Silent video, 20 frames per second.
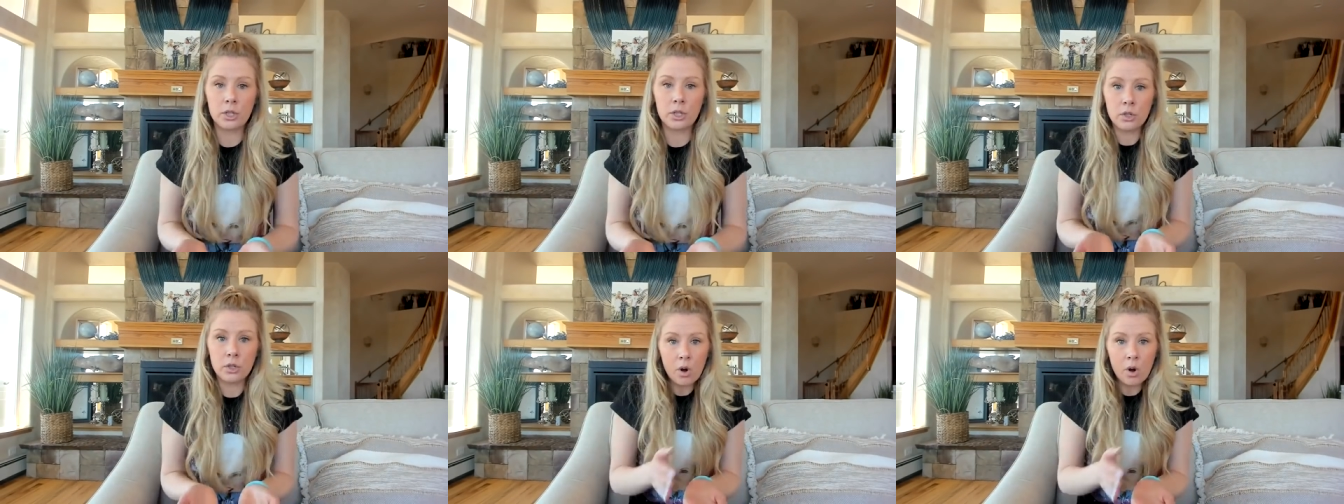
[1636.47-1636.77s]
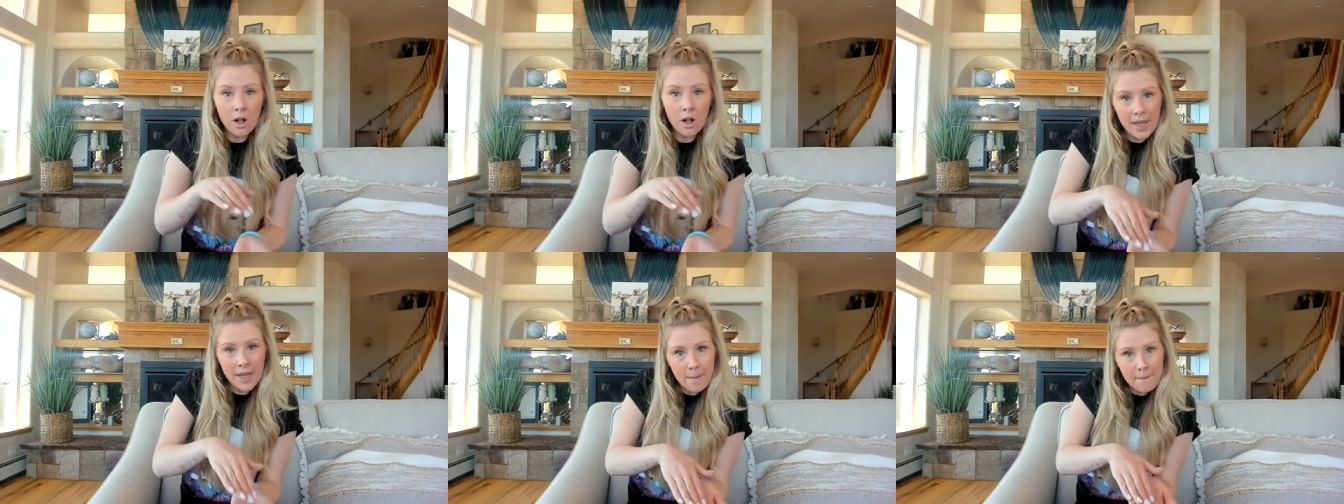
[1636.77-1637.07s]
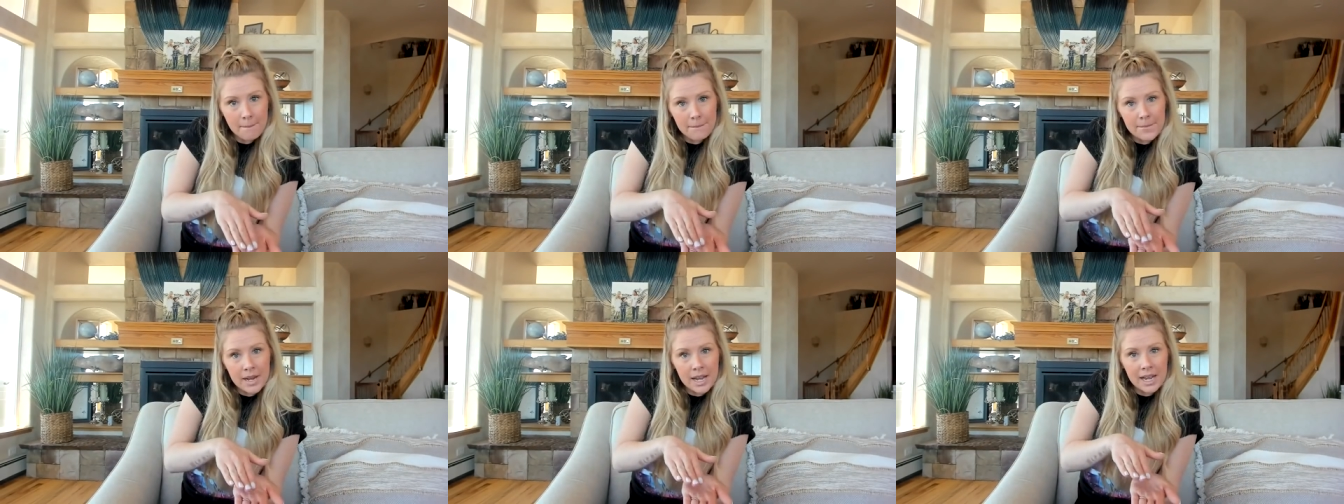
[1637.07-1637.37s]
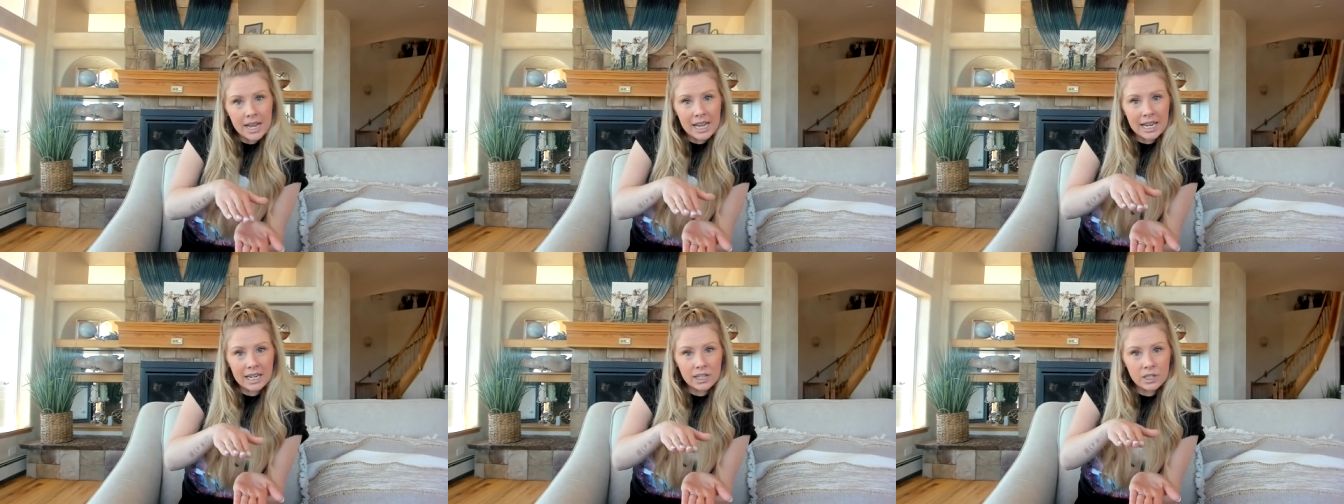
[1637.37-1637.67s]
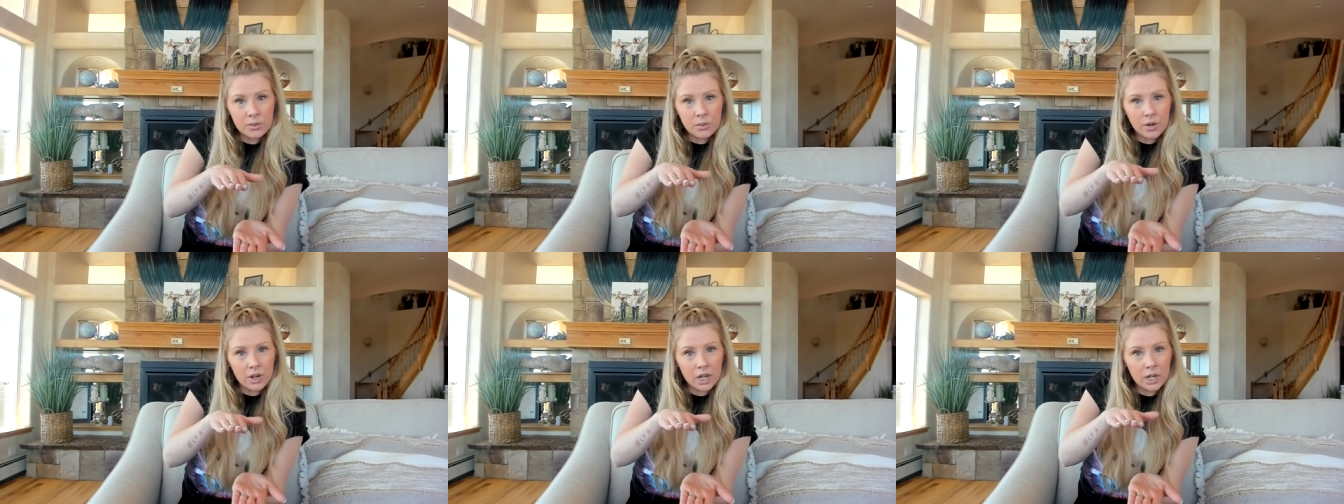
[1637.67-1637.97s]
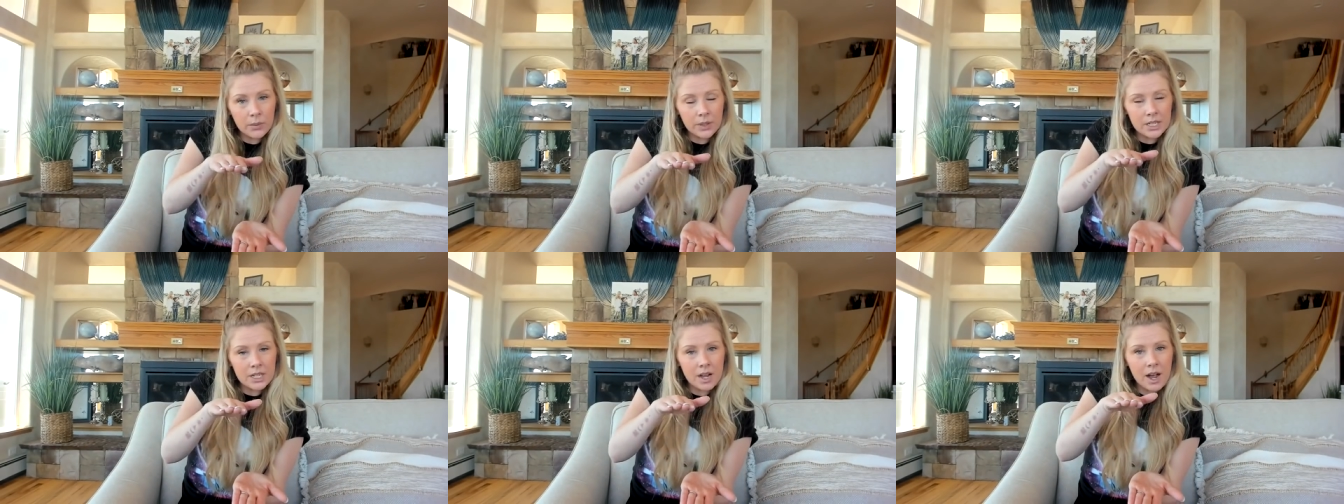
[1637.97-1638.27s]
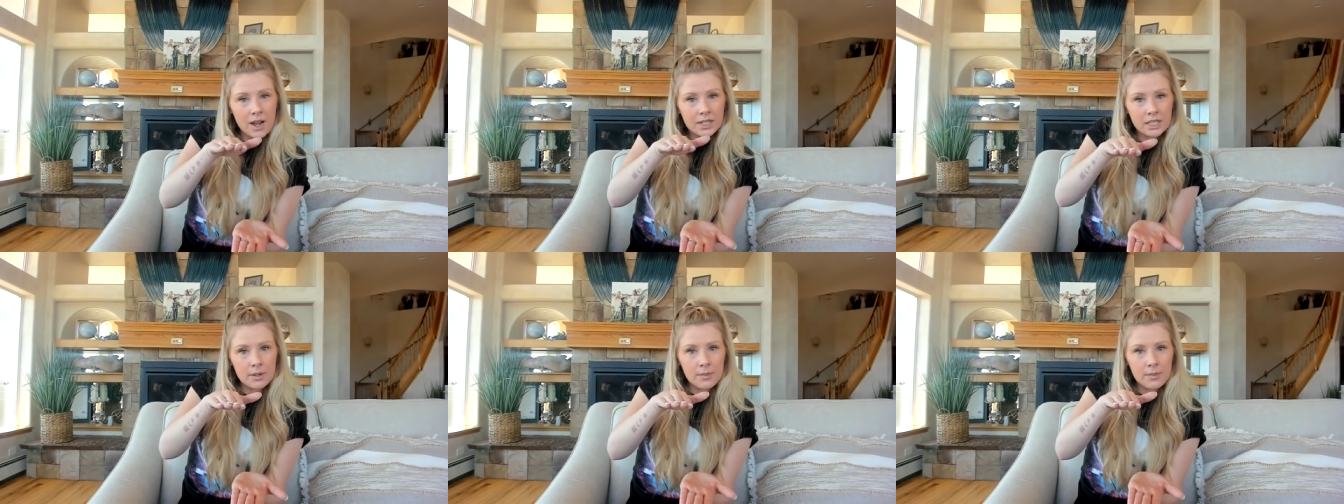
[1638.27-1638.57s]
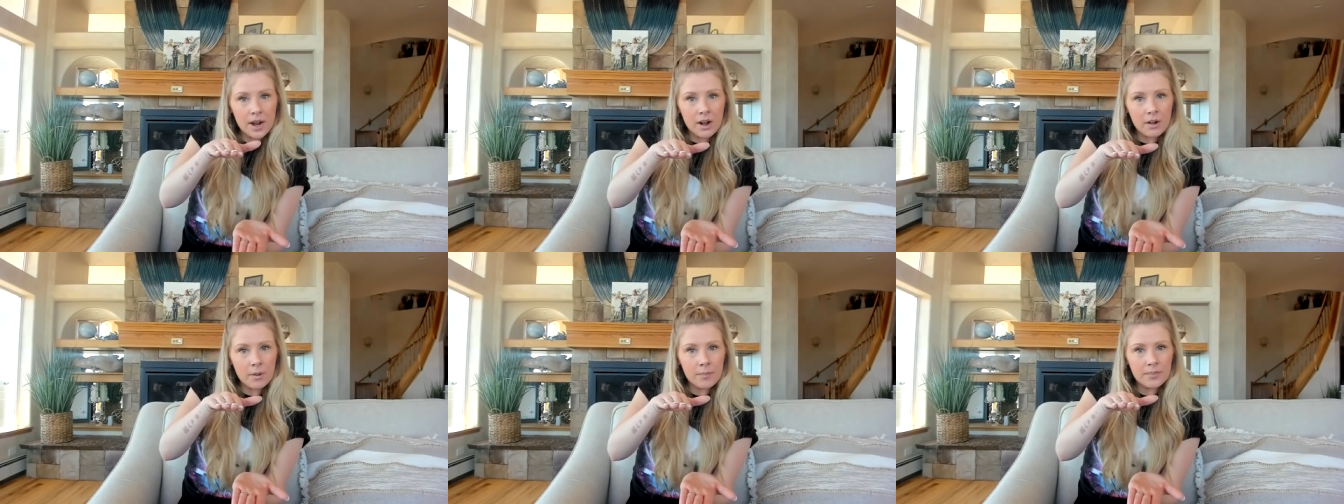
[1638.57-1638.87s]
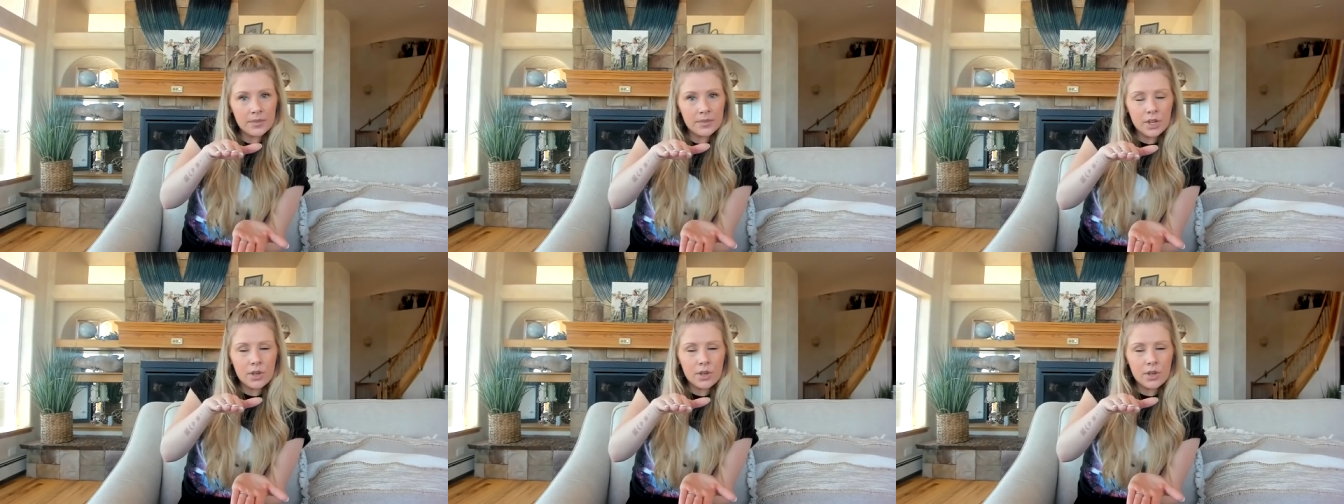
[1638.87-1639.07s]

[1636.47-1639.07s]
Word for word: do all that mind work we talked about